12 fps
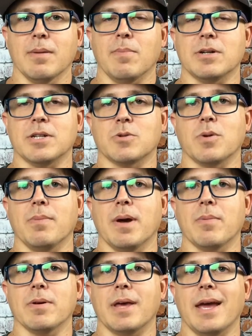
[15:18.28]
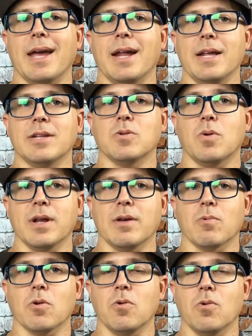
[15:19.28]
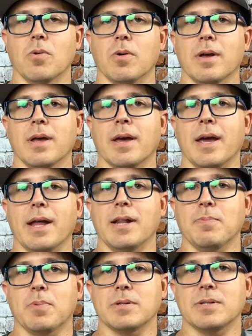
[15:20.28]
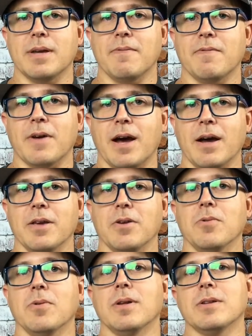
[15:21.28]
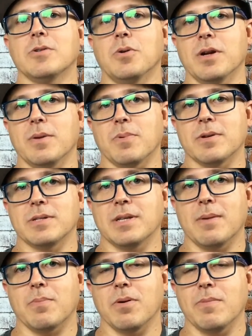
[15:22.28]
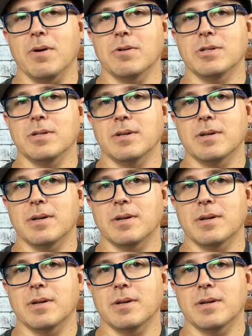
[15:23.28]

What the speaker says: But just remember the 80-20 rule: 80% value, 20% promotion.